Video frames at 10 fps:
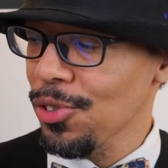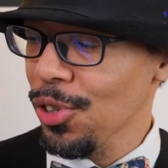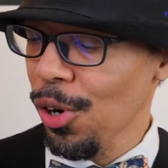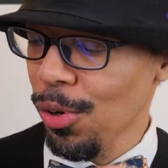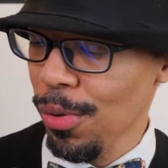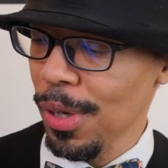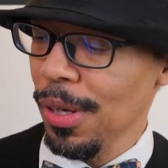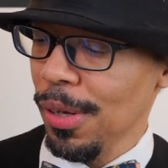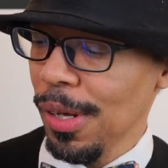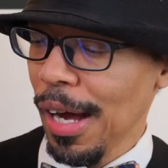So
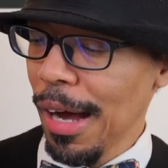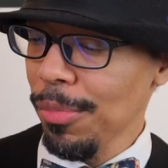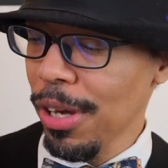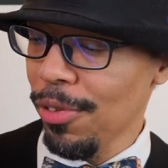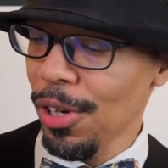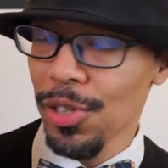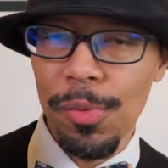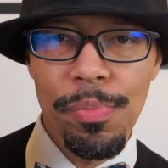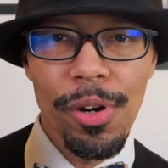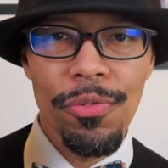I'm giving this a
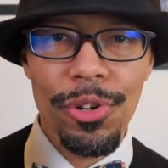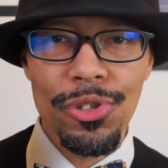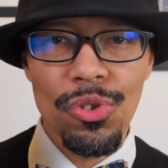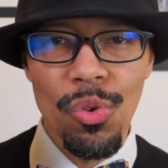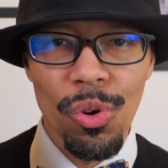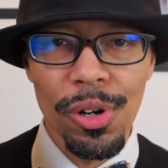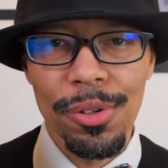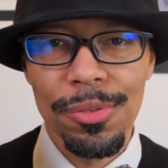perfect score.